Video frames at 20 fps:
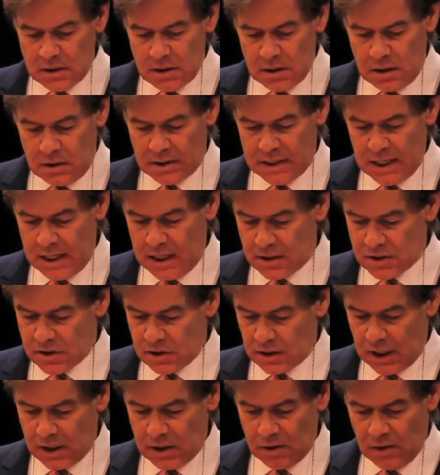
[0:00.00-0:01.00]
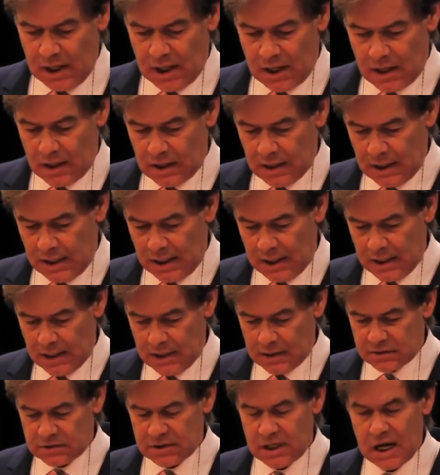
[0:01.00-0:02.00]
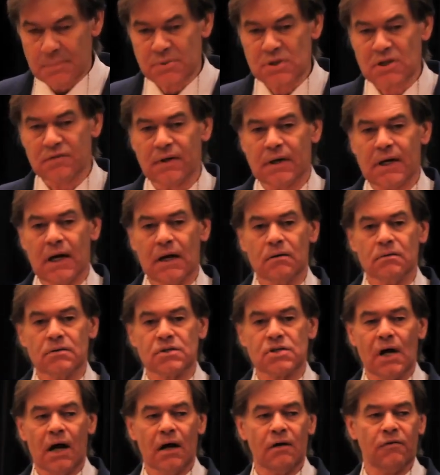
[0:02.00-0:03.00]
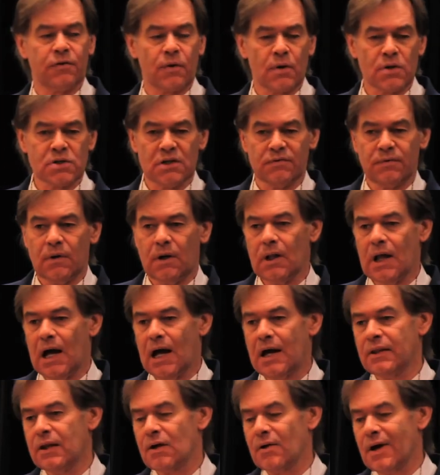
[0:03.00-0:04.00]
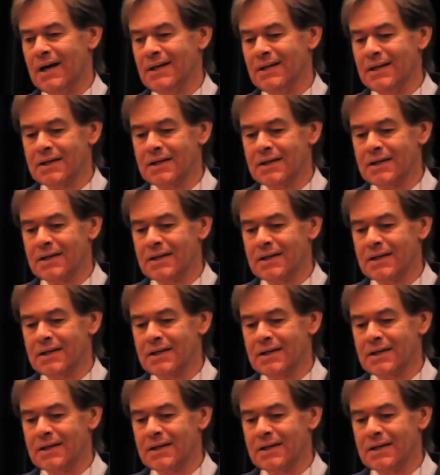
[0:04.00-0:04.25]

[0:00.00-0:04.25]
Okay, so there you are. Types of accounts. First of all, are there any